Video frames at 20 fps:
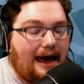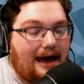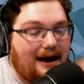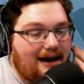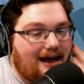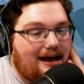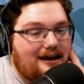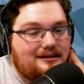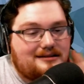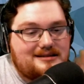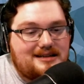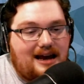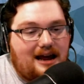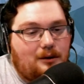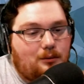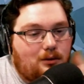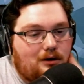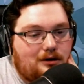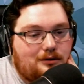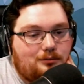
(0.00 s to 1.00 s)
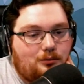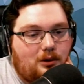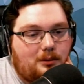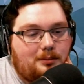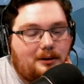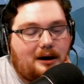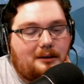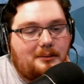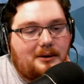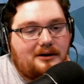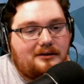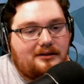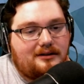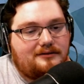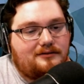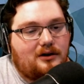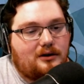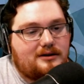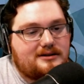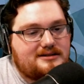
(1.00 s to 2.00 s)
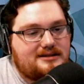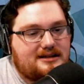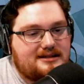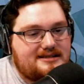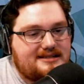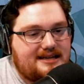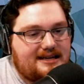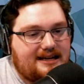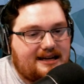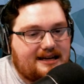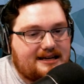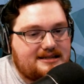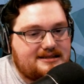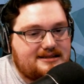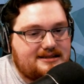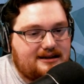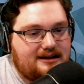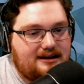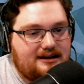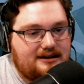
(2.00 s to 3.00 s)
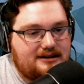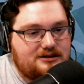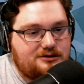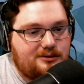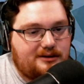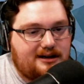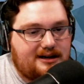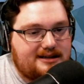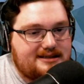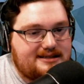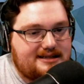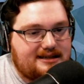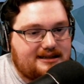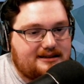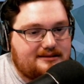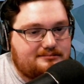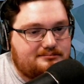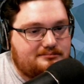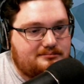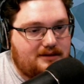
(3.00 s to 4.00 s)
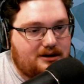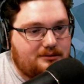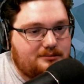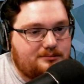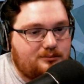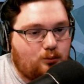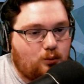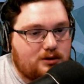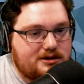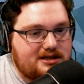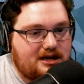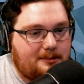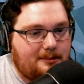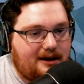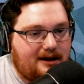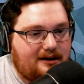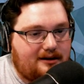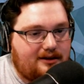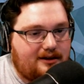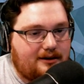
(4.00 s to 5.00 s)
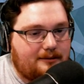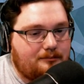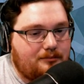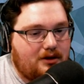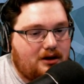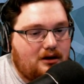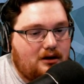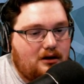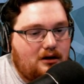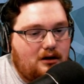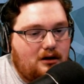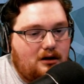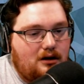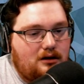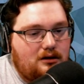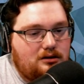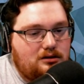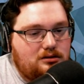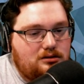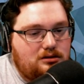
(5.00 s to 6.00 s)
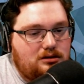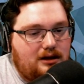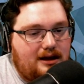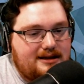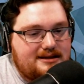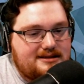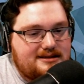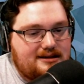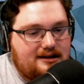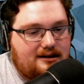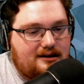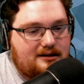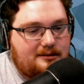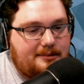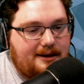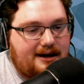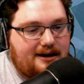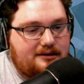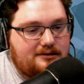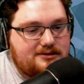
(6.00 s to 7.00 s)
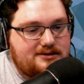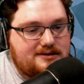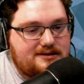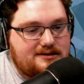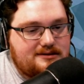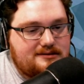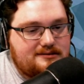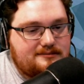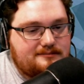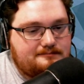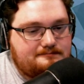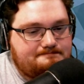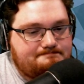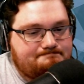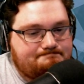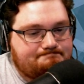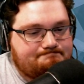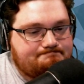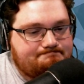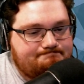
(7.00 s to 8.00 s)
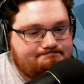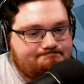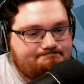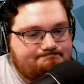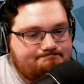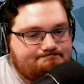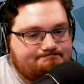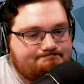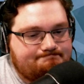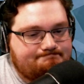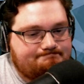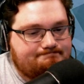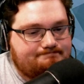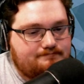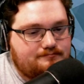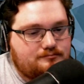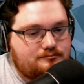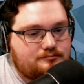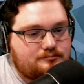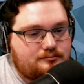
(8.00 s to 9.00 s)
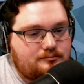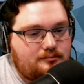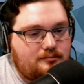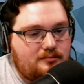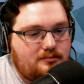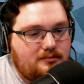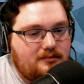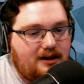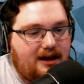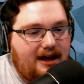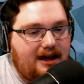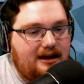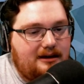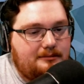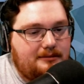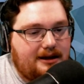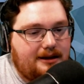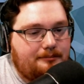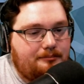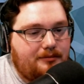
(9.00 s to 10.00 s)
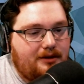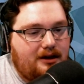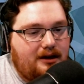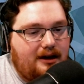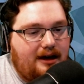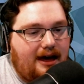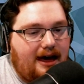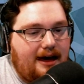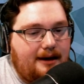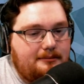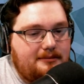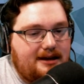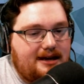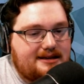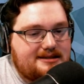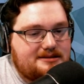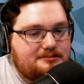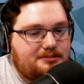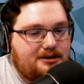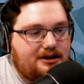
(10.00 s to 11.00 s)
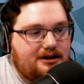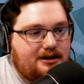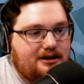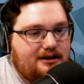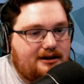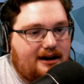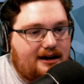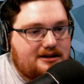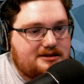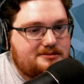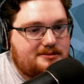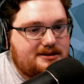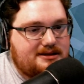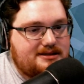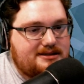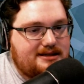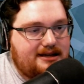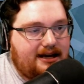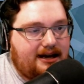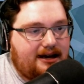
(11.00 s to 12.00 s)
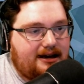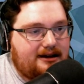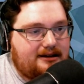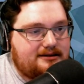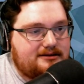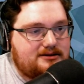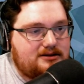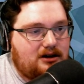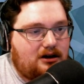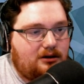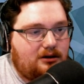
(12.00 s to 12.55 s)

And again, today we're, we're primarily focused on C E S uh, twenty nineteen, you know, what's coming out of there. Let's talk about A M D. A M D has some pretty good announcements, and